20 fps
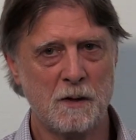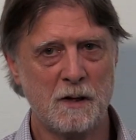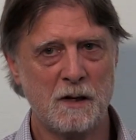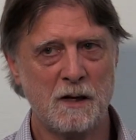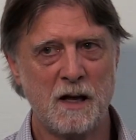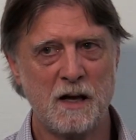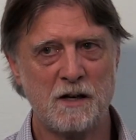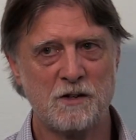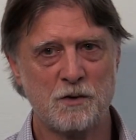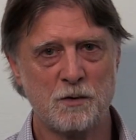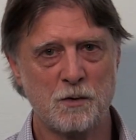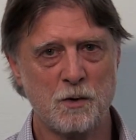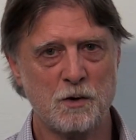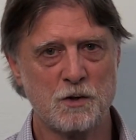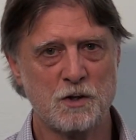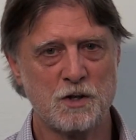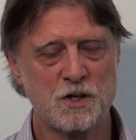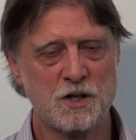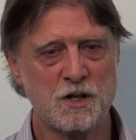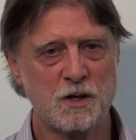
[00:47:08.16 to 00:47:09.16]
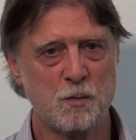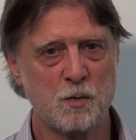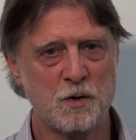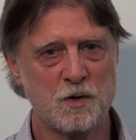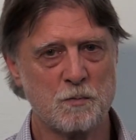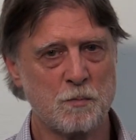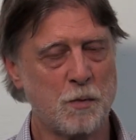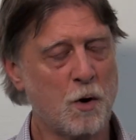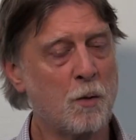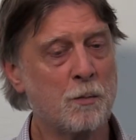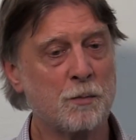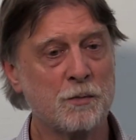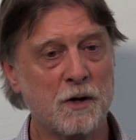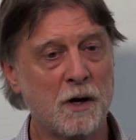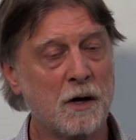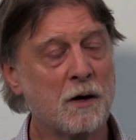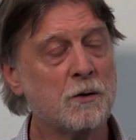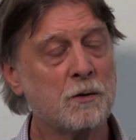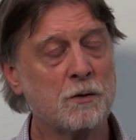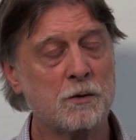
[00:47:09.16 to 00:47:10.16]
Later on, she was bombed
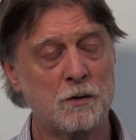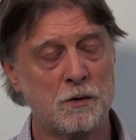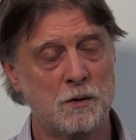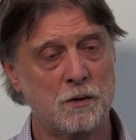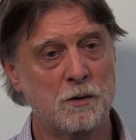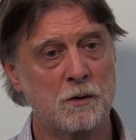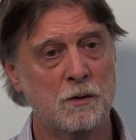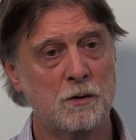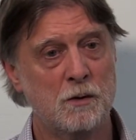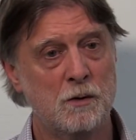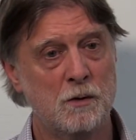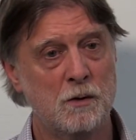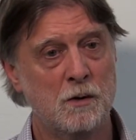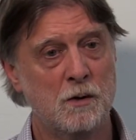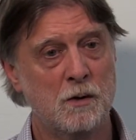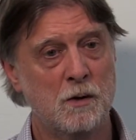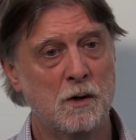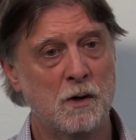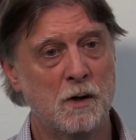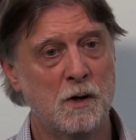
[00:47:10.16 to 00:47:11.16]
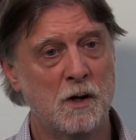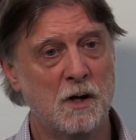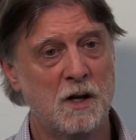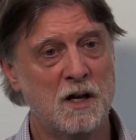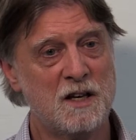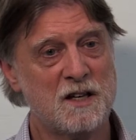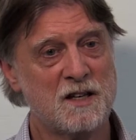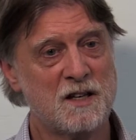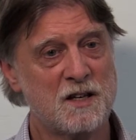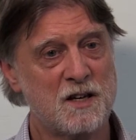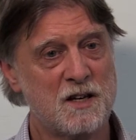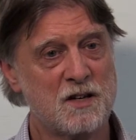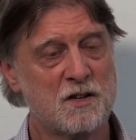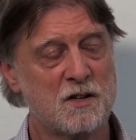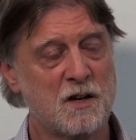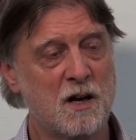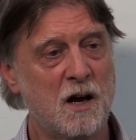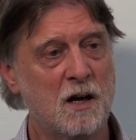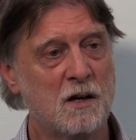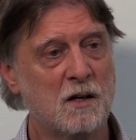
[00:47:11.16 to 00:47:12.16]
out. His
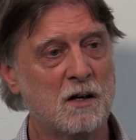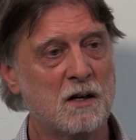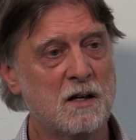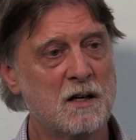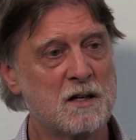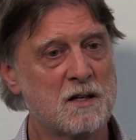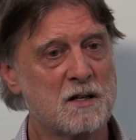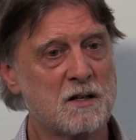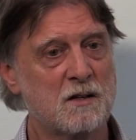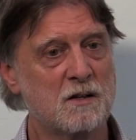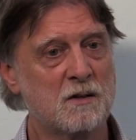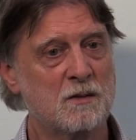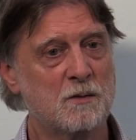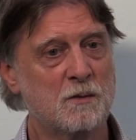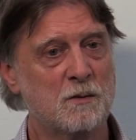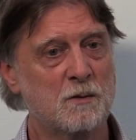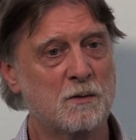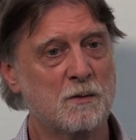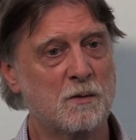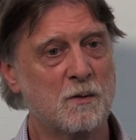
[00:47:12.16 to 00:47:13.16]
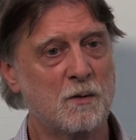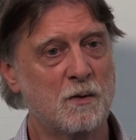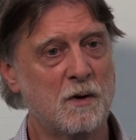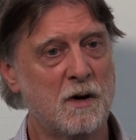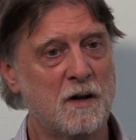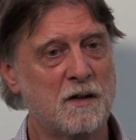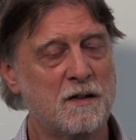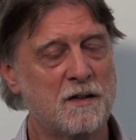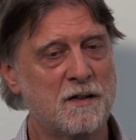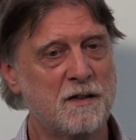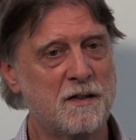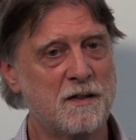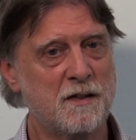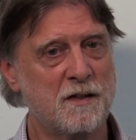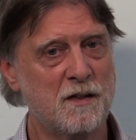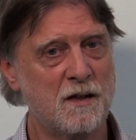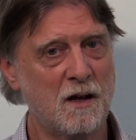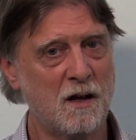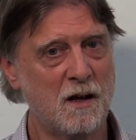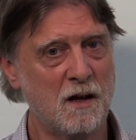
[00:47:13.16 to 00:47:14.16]
sister Anneliese, I
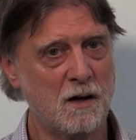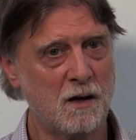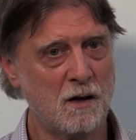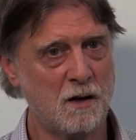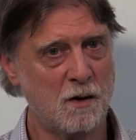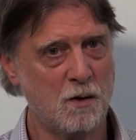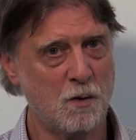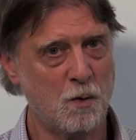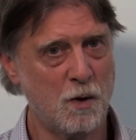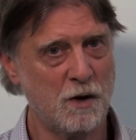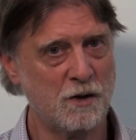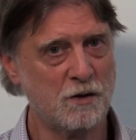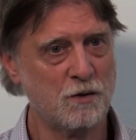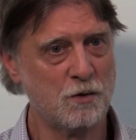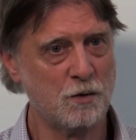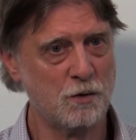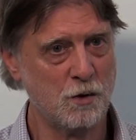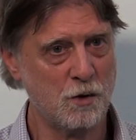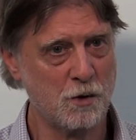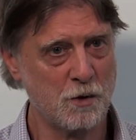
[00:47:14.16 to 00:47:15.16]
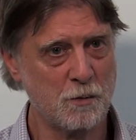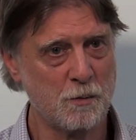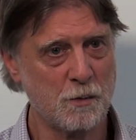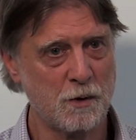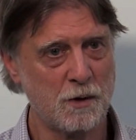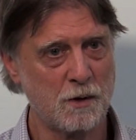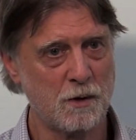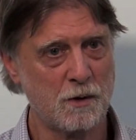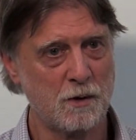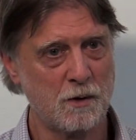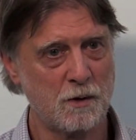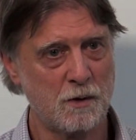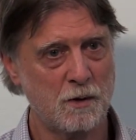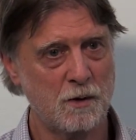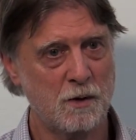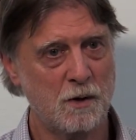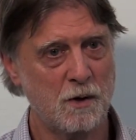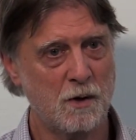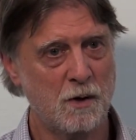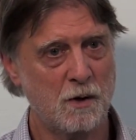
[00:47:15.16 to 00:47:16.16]
think, went to Nuremberg,
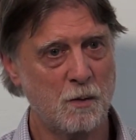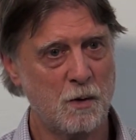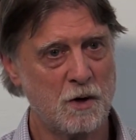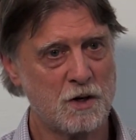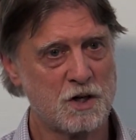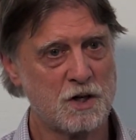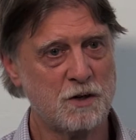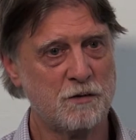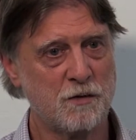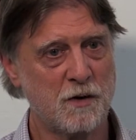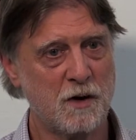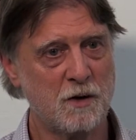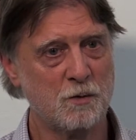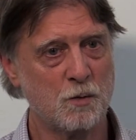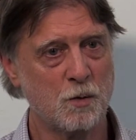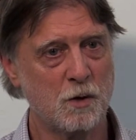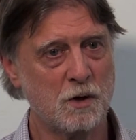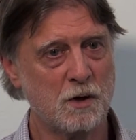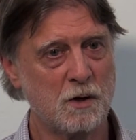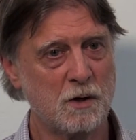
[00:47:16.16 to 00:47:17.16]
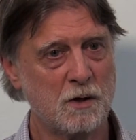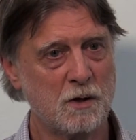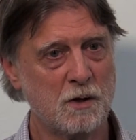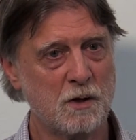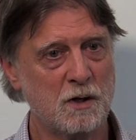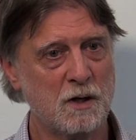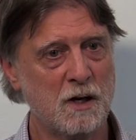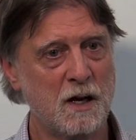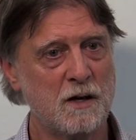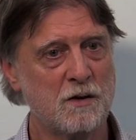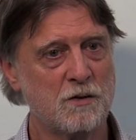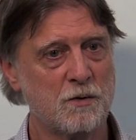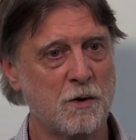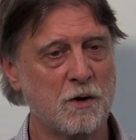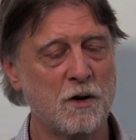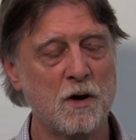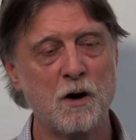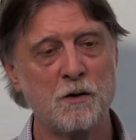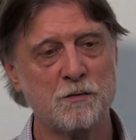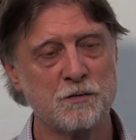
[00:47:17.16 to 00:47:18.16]
where she found work, and later
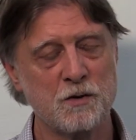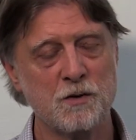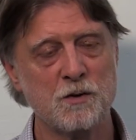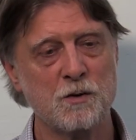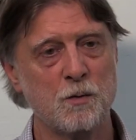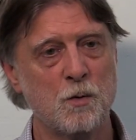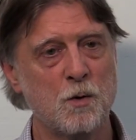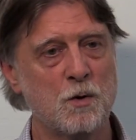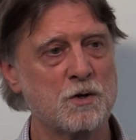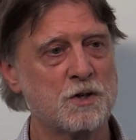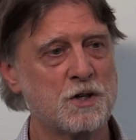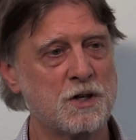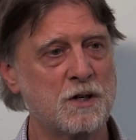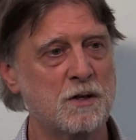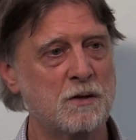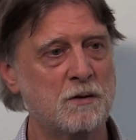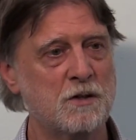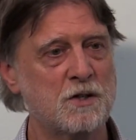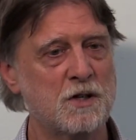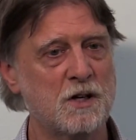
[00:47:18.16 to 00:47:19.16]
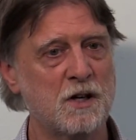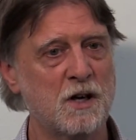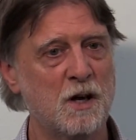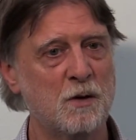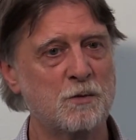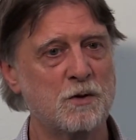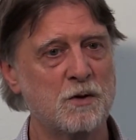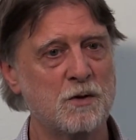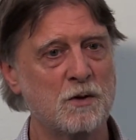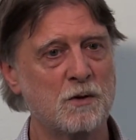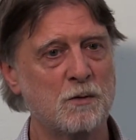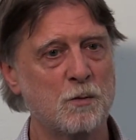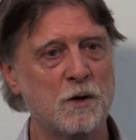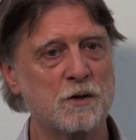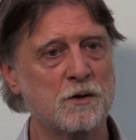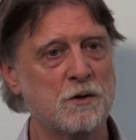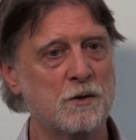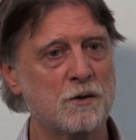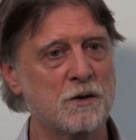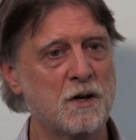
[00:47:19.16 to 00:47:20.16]
on, after the war, she
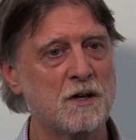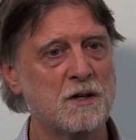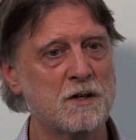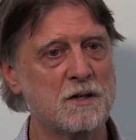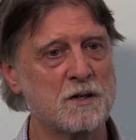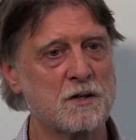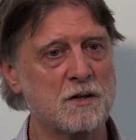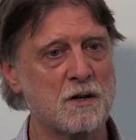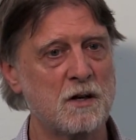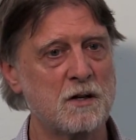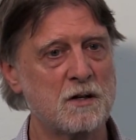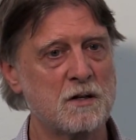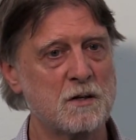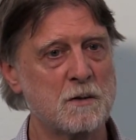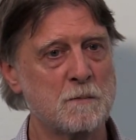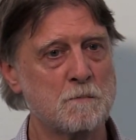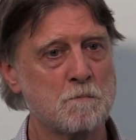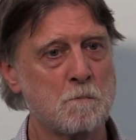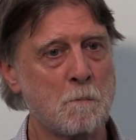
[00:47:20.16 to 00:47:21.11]
went to the United States.